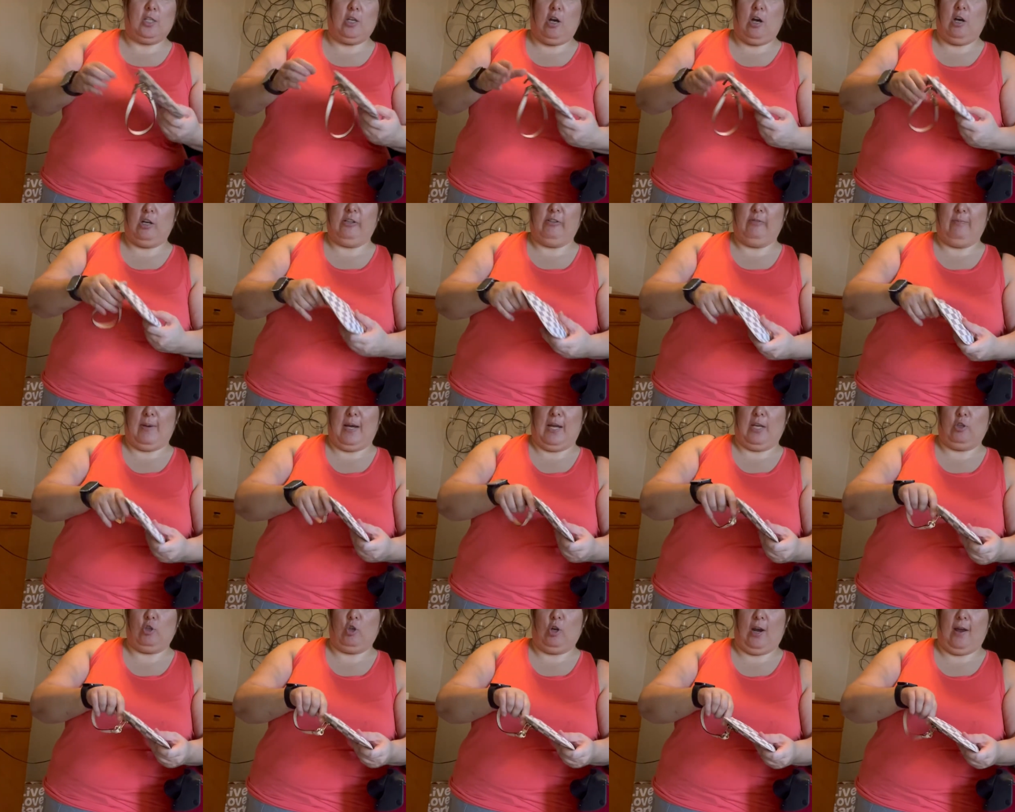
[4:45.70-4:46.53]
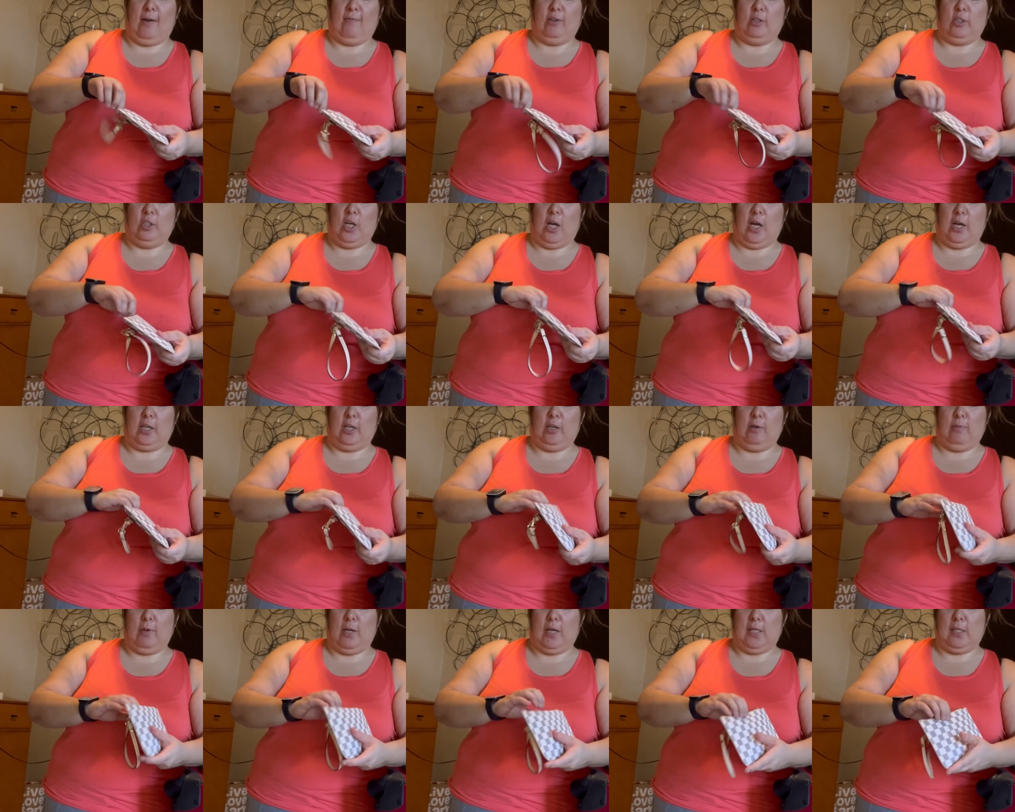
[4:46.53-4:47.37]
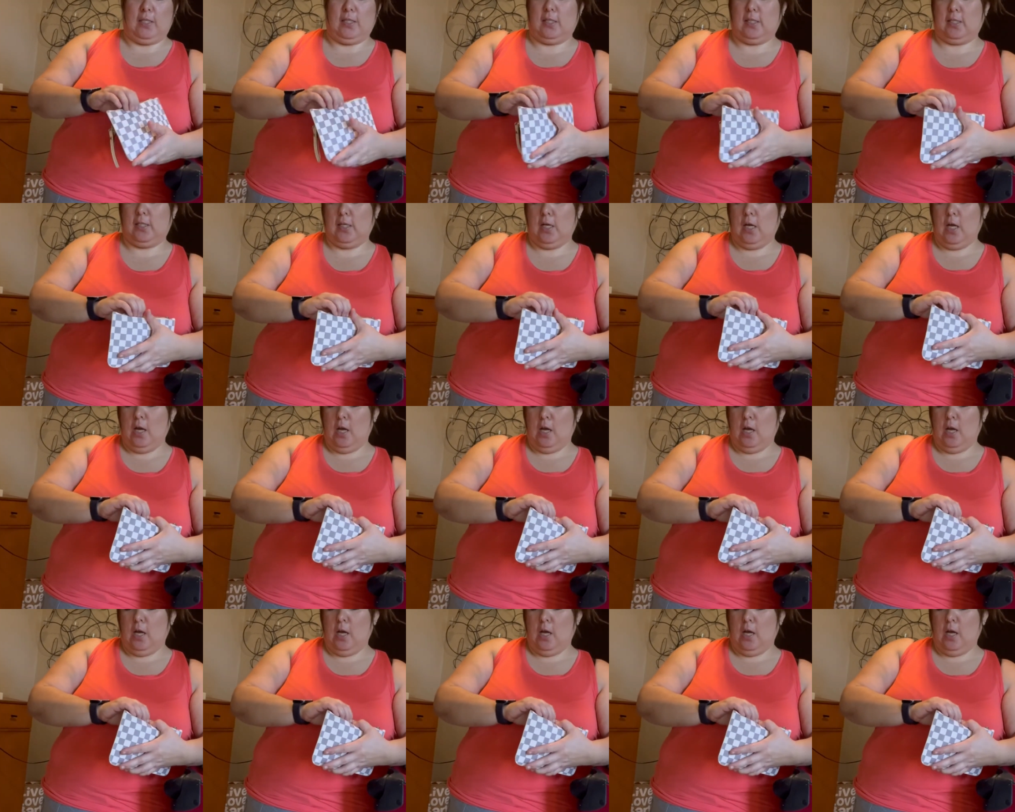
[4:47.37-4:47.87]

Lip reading: all of my travel documents.